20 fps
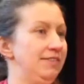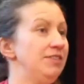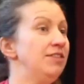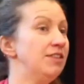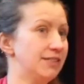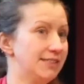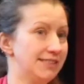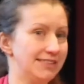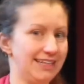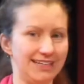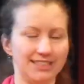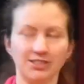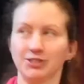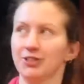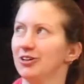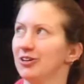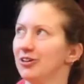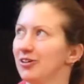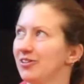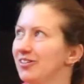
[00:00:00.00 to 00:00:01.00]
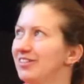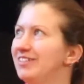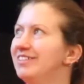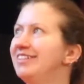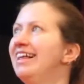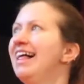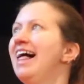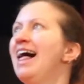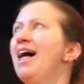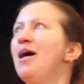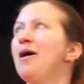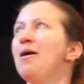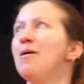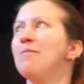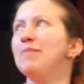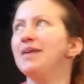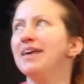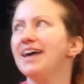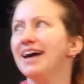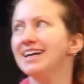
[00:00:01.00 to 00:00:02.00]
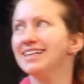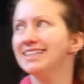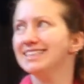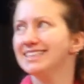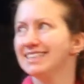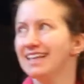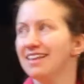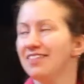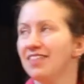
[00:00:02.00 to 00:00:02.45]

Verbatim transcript: in the science article because